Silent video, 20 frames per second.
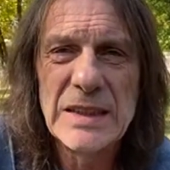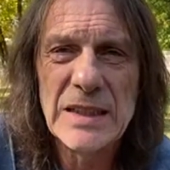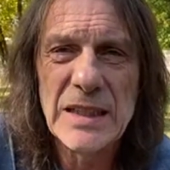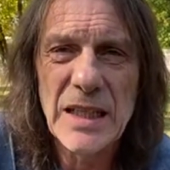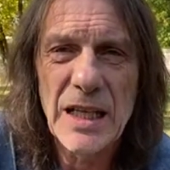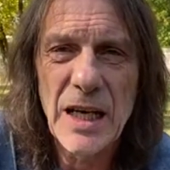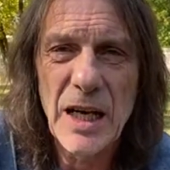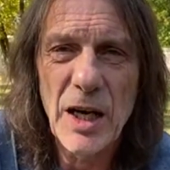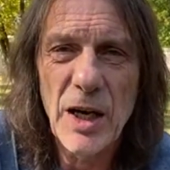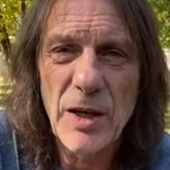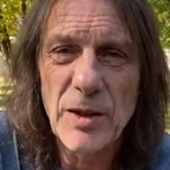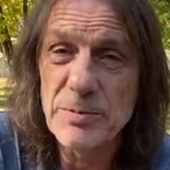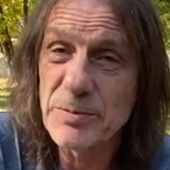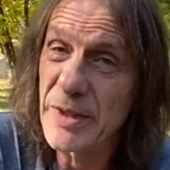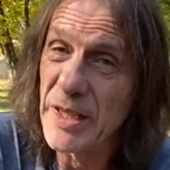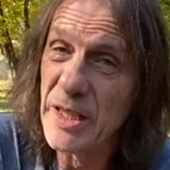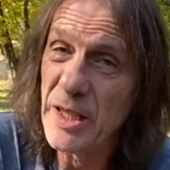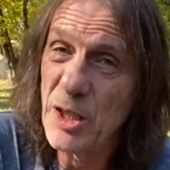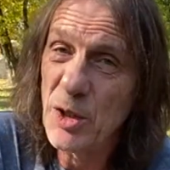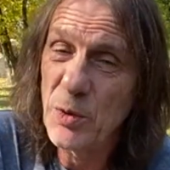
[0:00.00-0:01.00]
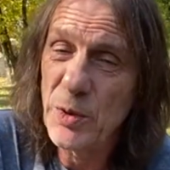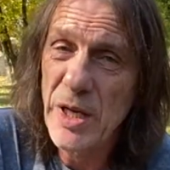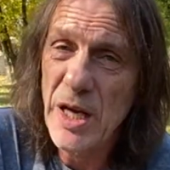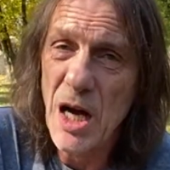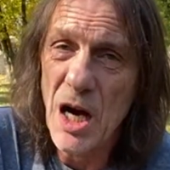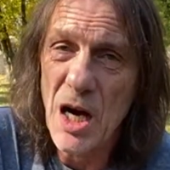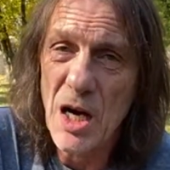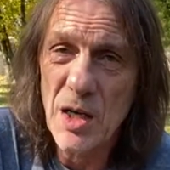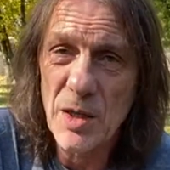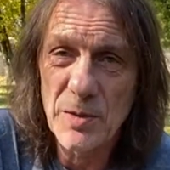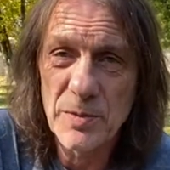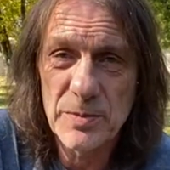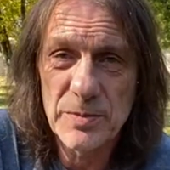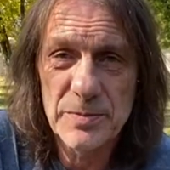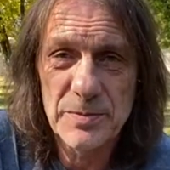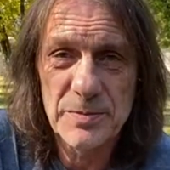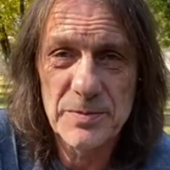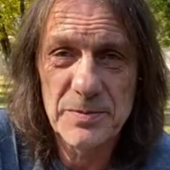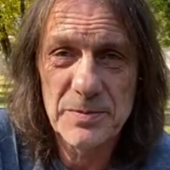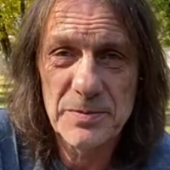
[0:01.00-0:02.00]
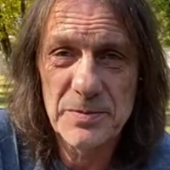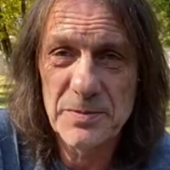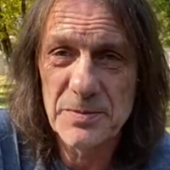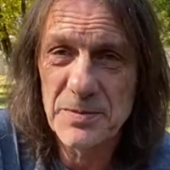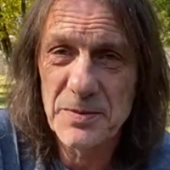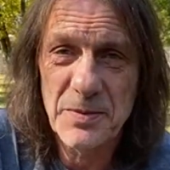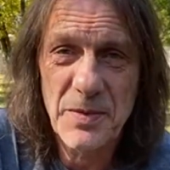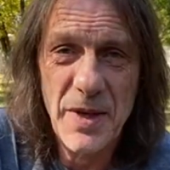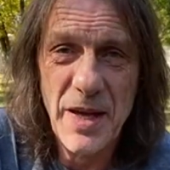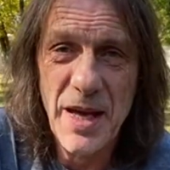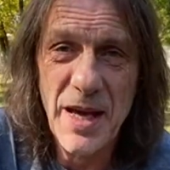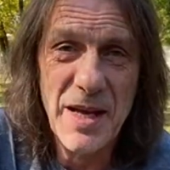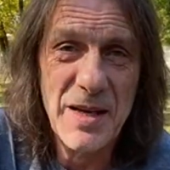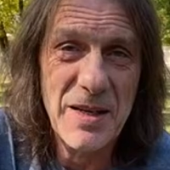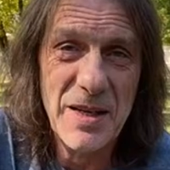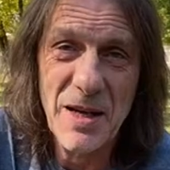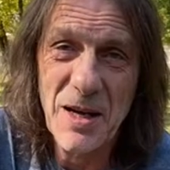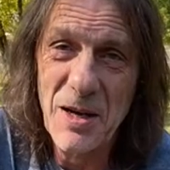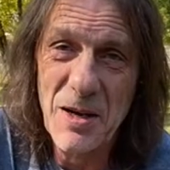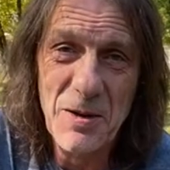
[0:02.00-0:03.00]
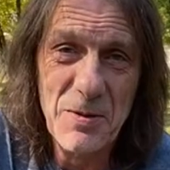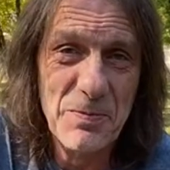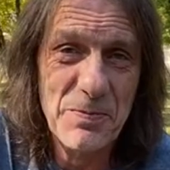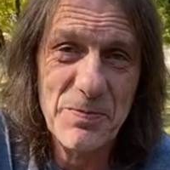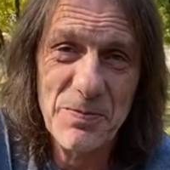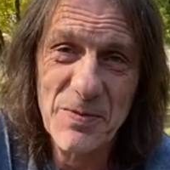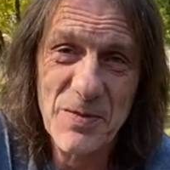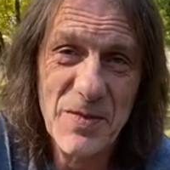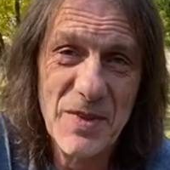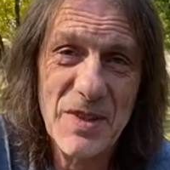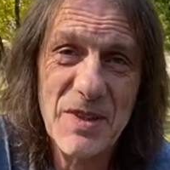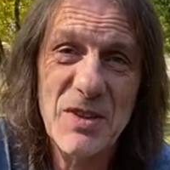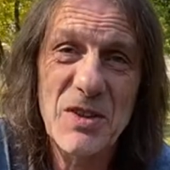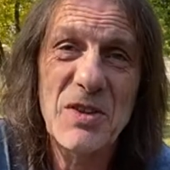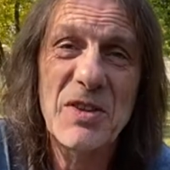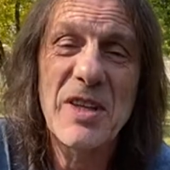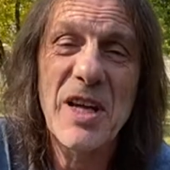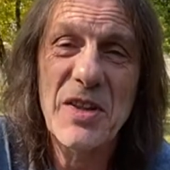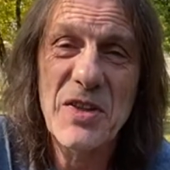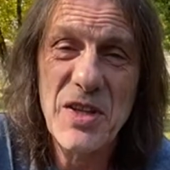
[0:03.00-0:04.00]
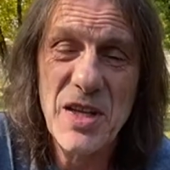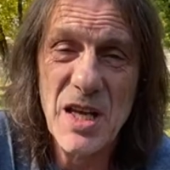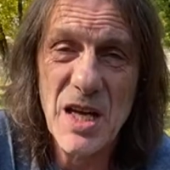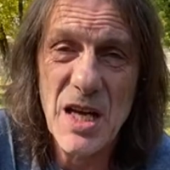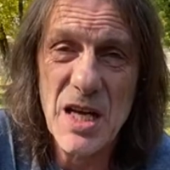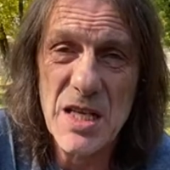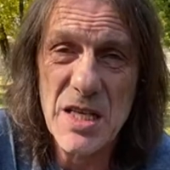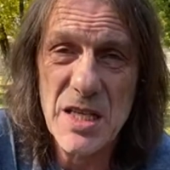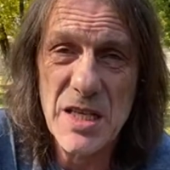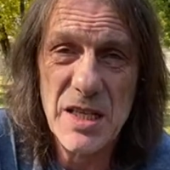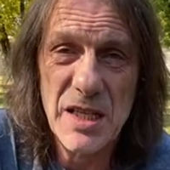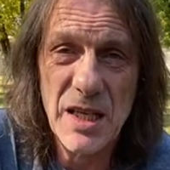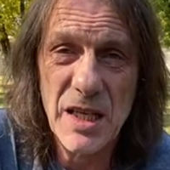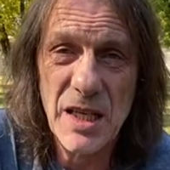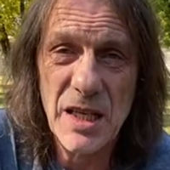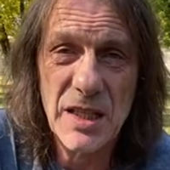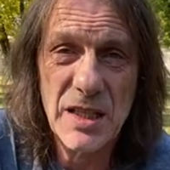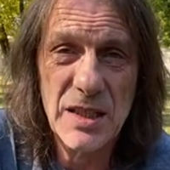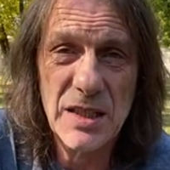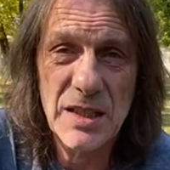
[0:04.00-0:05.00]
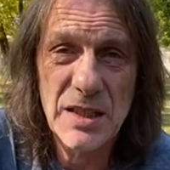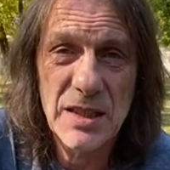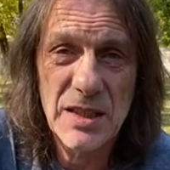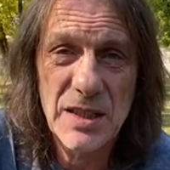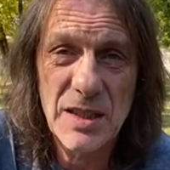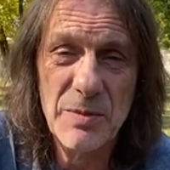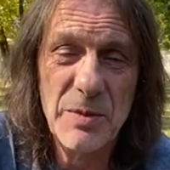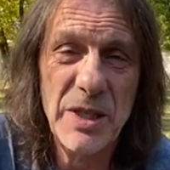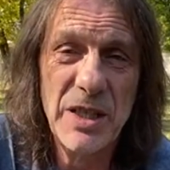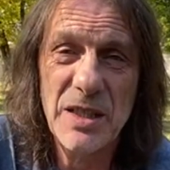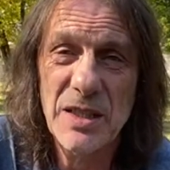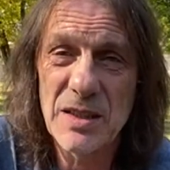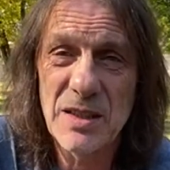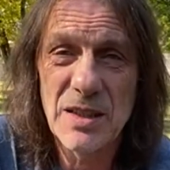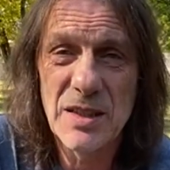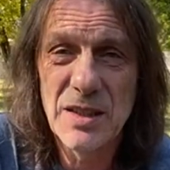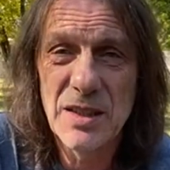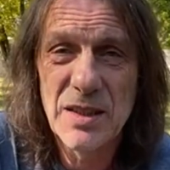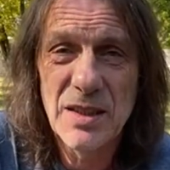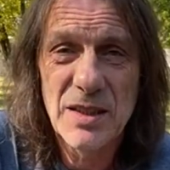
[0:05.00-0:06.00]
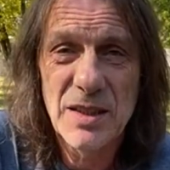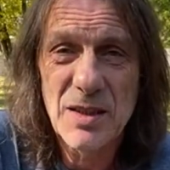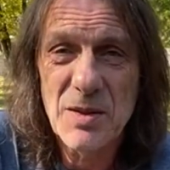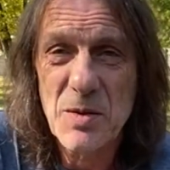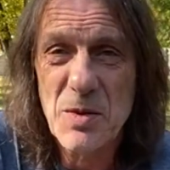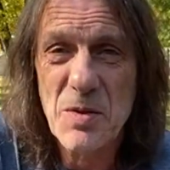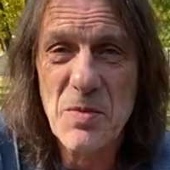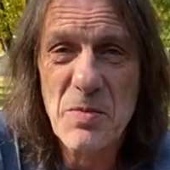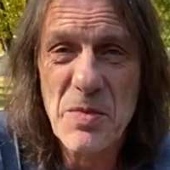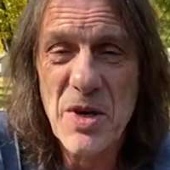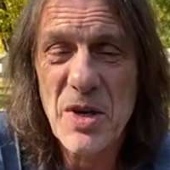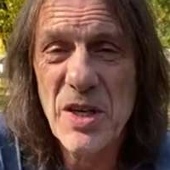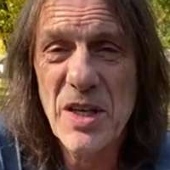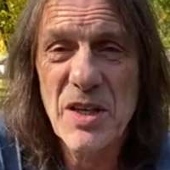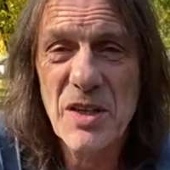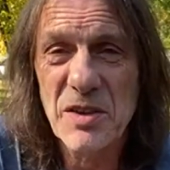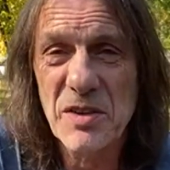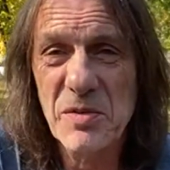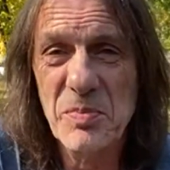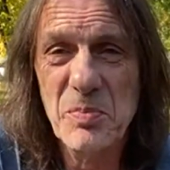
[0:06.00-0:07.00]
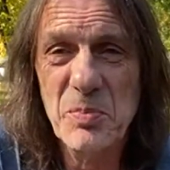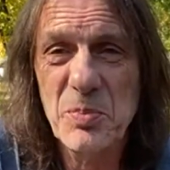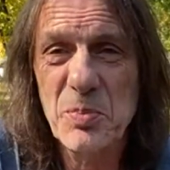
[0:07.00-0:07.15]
And here we are. And this is not the end. And I mean, America's